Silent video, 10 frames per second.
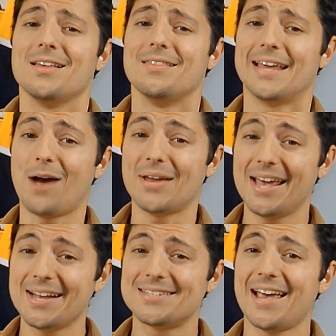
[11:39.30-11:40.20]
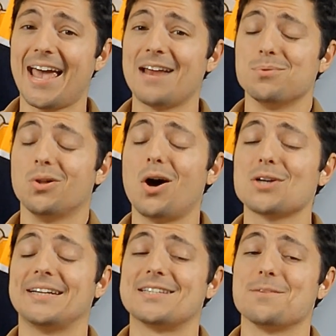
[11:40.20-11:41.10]
They count hits and
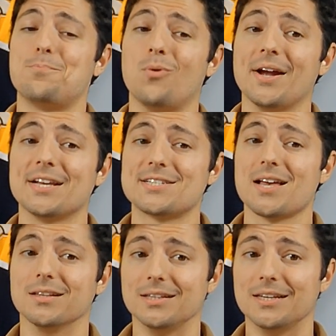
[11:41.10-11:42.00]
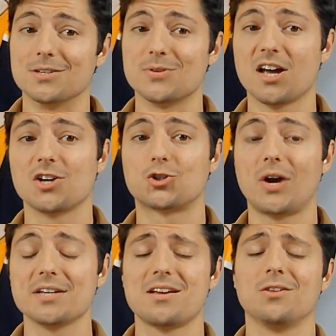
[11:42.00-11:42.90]
blocks, and it's a points league. So you got
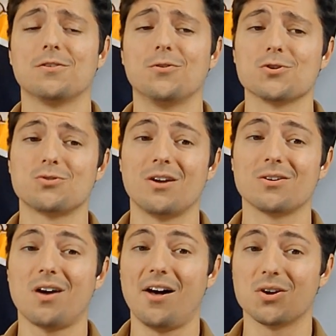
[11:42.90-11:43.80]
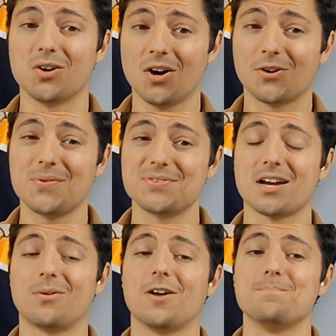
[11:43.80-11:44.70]
Draisaitl in the first round, Kyle Connor in the
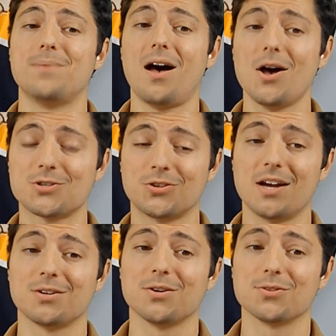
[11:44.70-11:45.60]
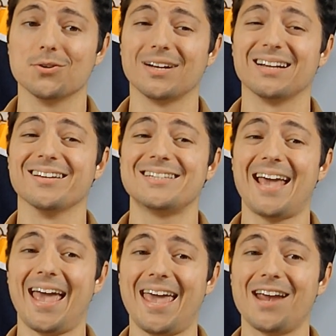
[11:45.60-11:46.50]
second round, Pastrnak in the third, and
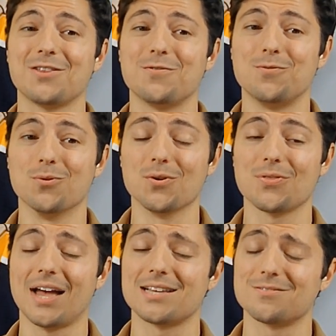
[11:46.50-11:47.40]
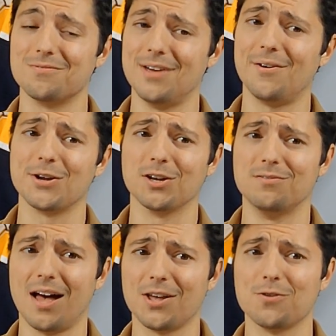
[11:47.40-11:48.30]
Letang in the fourth. That's very good
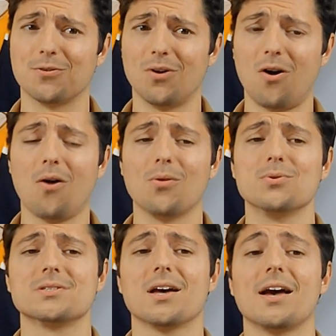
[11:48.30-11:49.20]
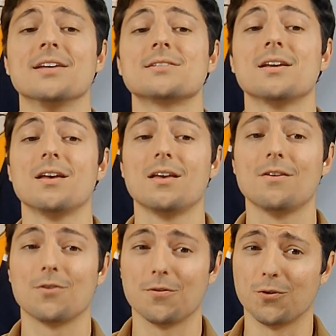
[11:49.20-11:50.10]
value for all those guys
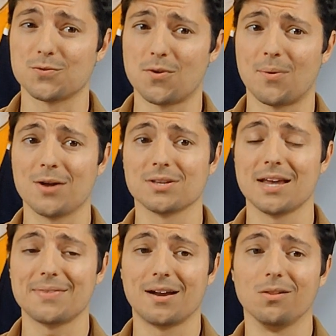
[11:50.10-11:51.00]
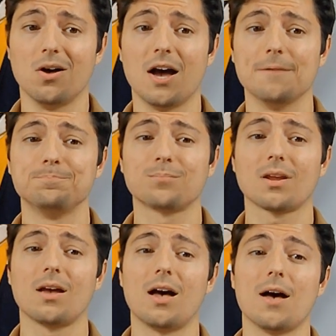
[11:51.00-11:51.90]
for the first 4 rounds. Like that a lot.
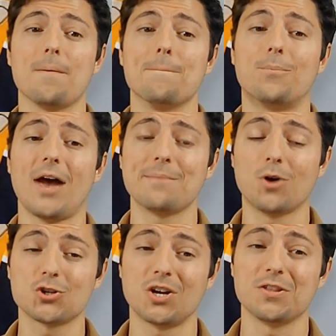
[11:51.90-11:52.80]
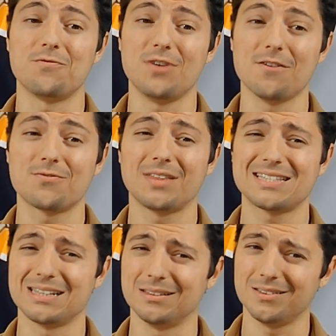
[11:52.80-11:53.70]
Brad Marchand in the fifth.
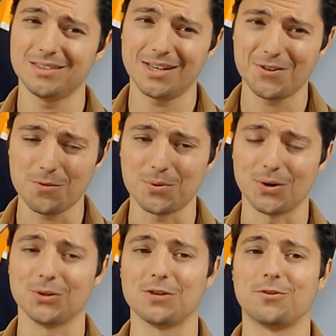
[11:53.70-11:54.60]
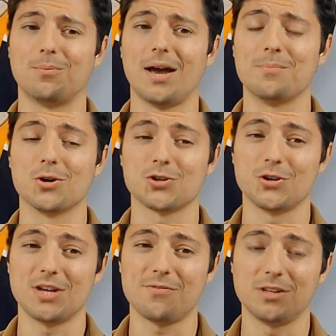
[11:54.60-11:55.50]
That's a little bit early for Brad Marchand.
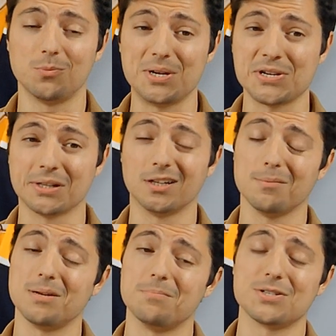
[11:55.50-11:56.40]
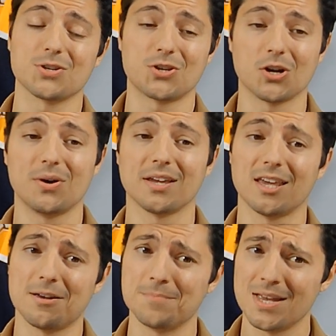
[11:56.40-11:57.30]
You're definitely breaching a little bit, but securing
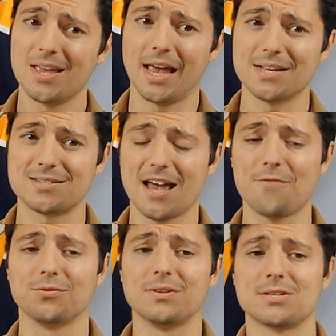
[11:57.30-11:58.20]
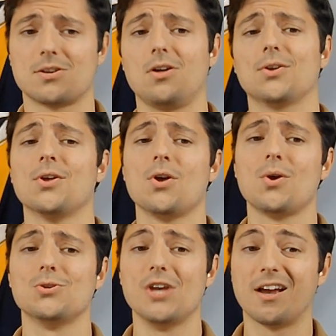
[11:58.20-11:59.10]
him is definitely solid.
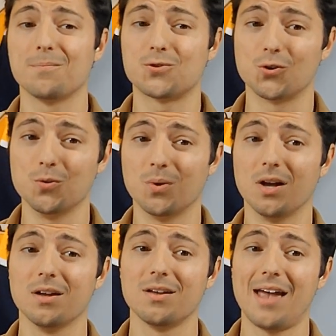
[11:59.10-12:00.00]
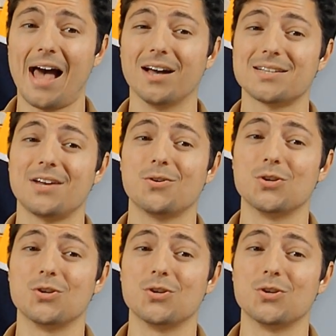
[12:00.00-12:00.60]
Jacob Trouba, Alexander